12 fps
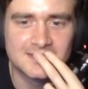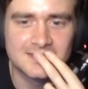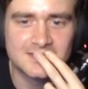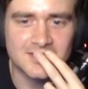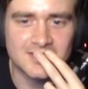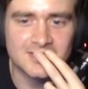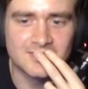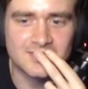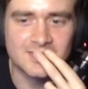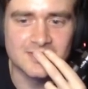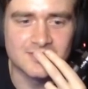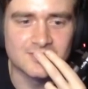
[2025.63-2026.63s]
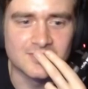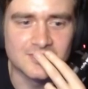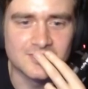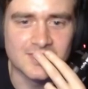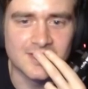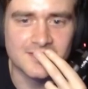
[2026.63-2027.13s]
Just so it's into
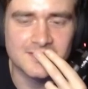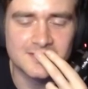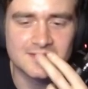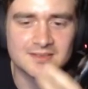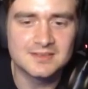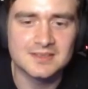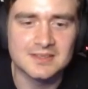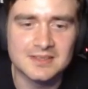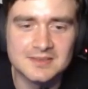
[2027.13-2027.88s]
health. Yeah?